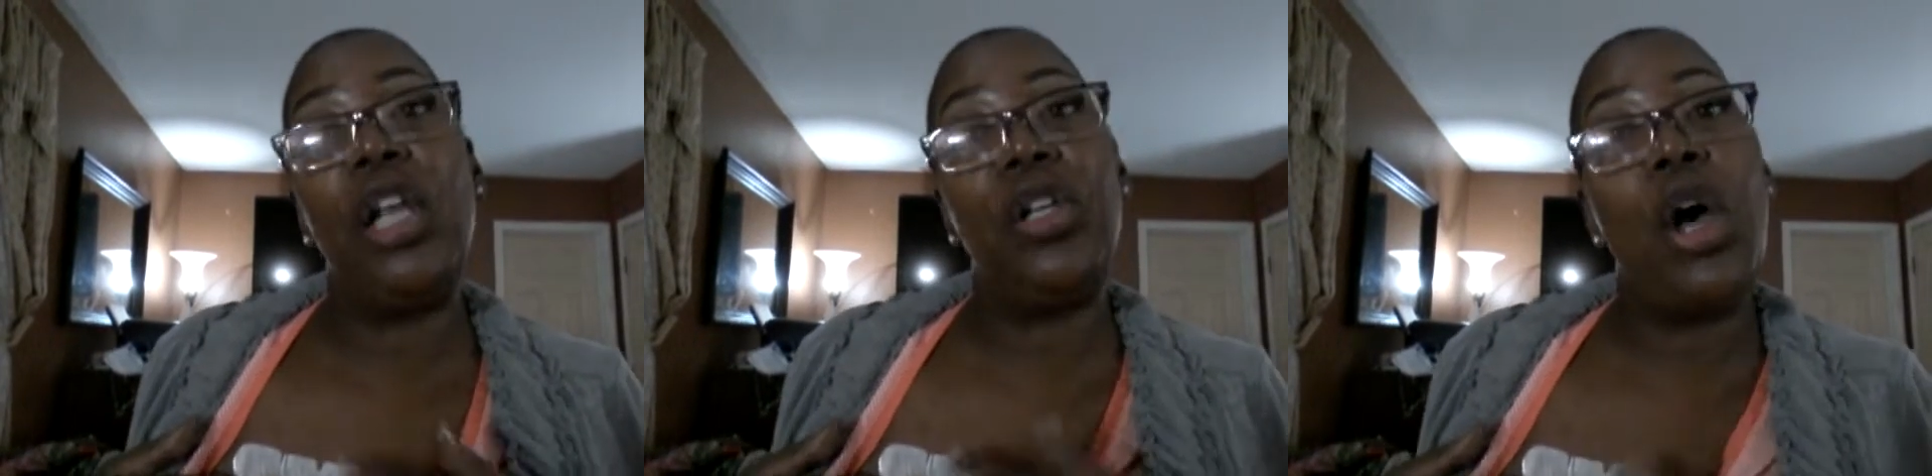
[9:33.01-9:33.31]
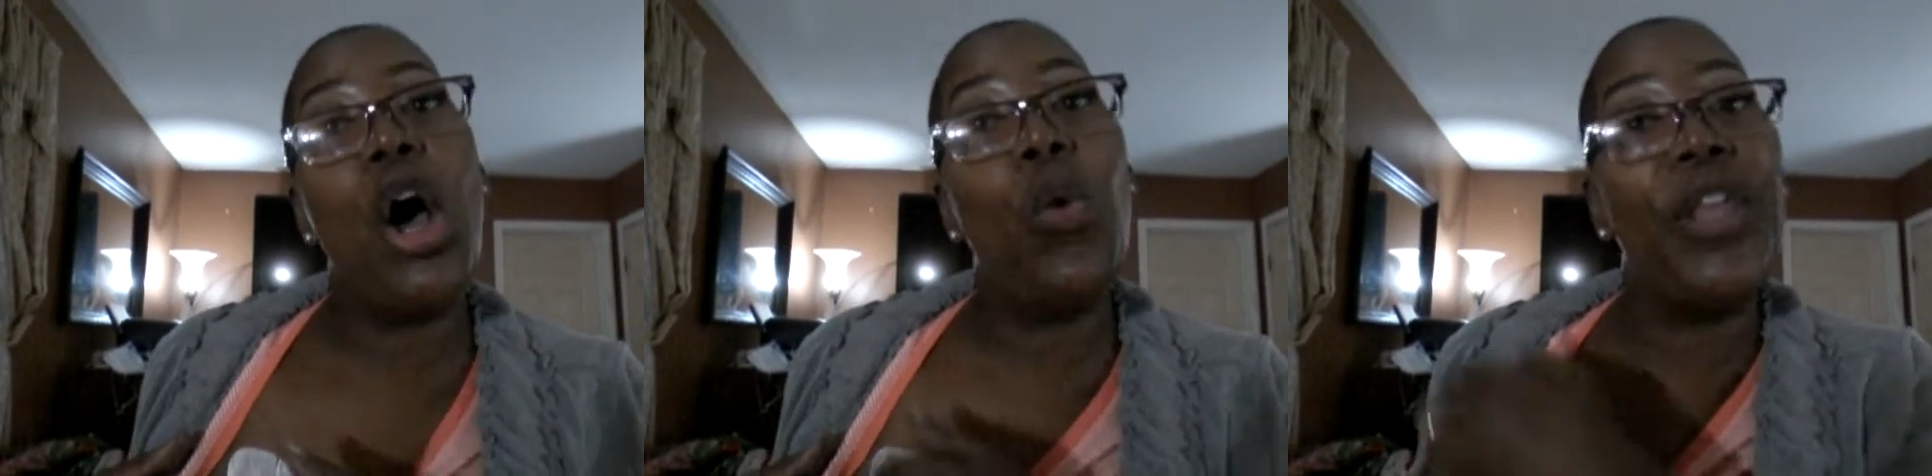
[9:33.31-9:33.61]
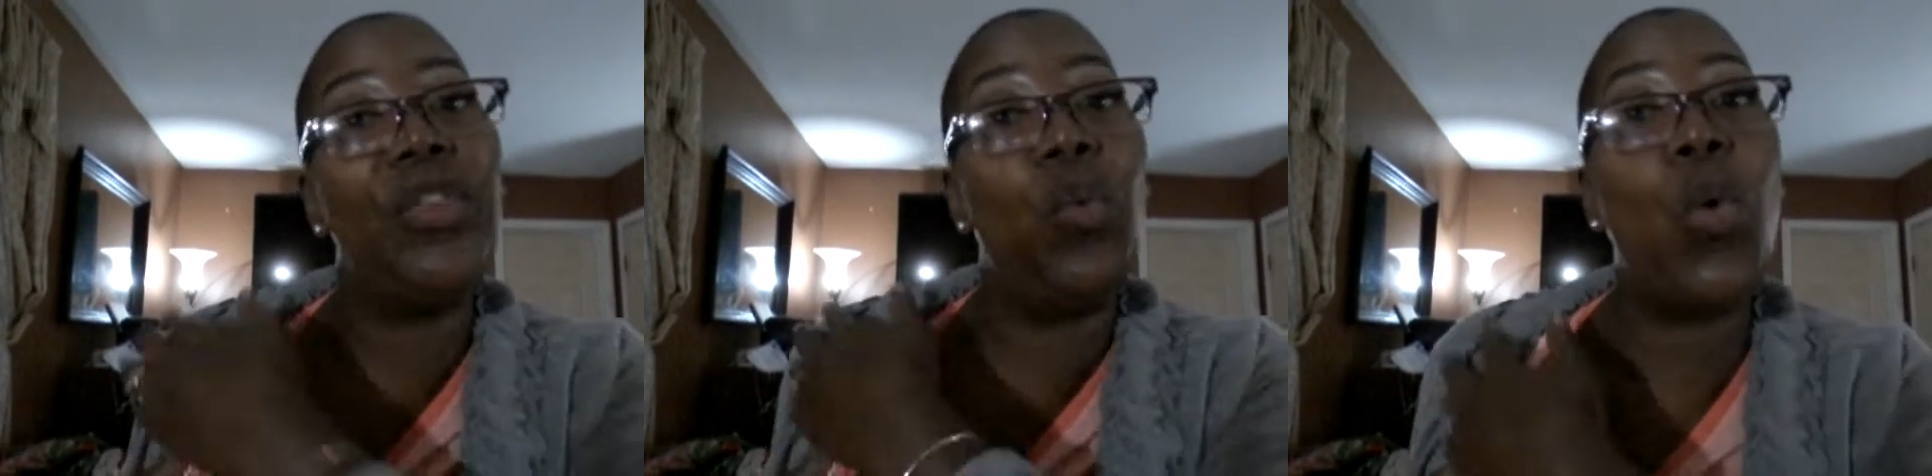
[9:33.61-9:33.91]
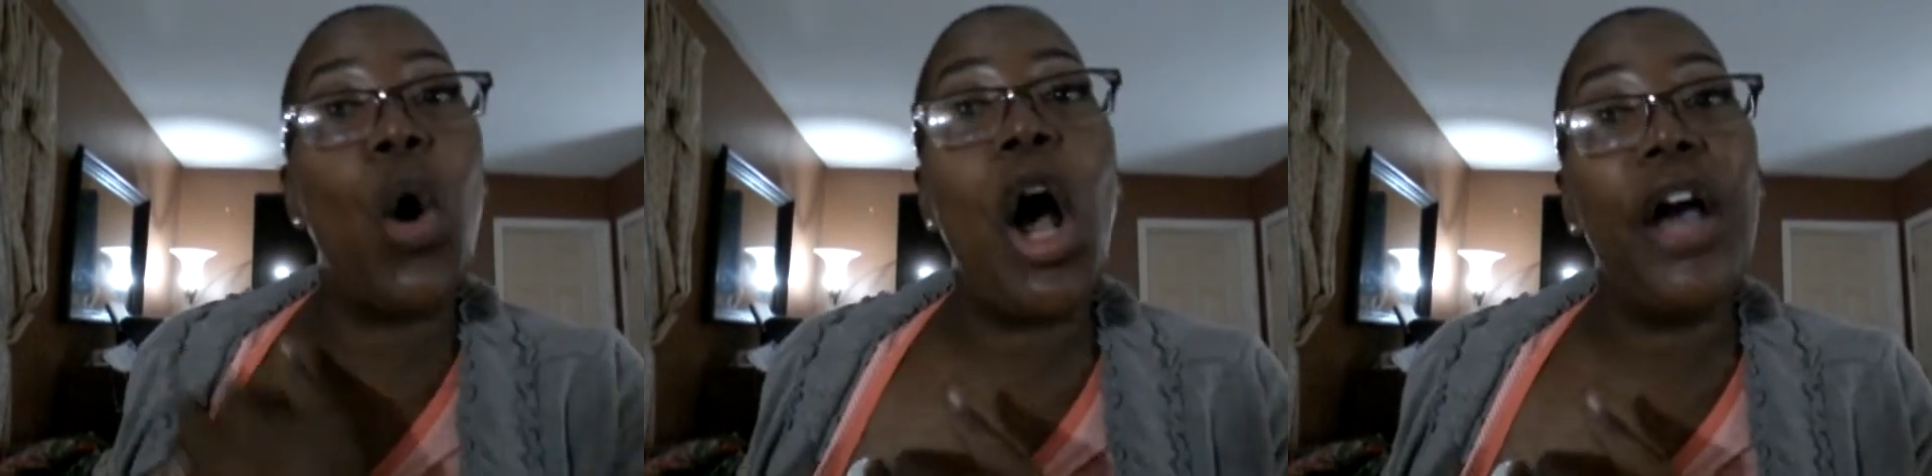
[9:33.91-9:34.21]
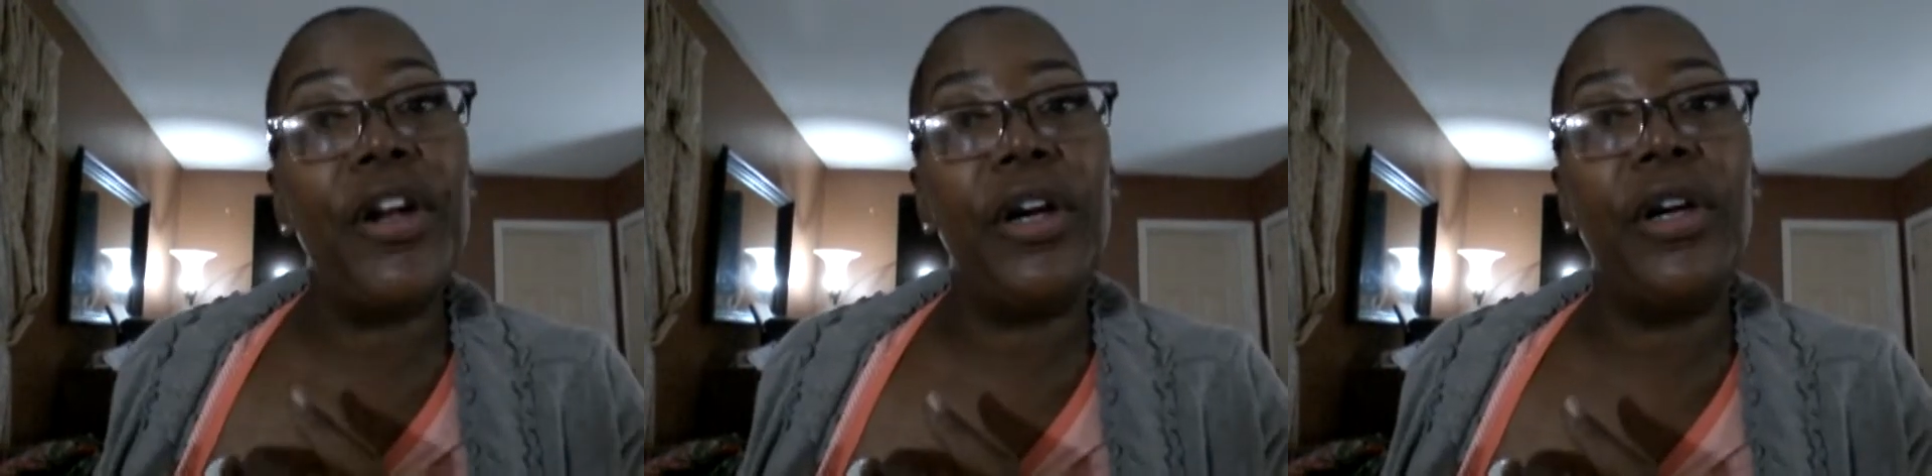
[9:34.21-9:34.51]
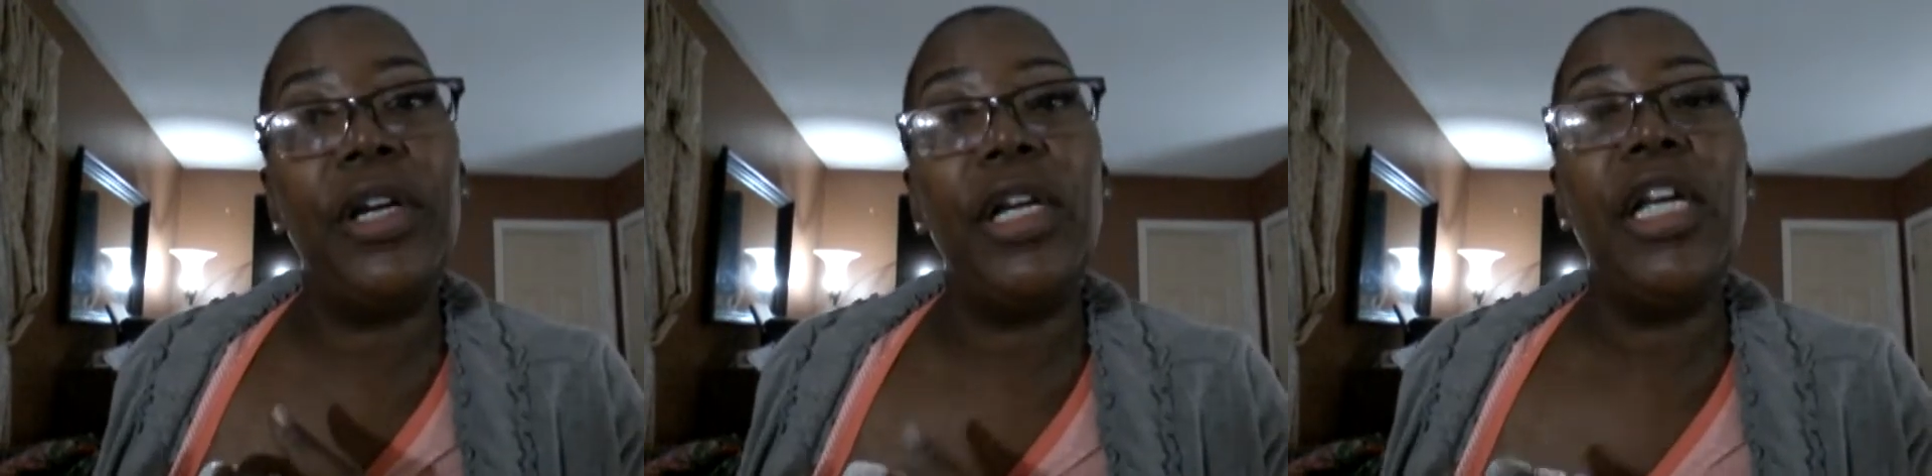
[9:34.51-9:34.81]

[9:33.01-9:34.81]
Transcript: along with water,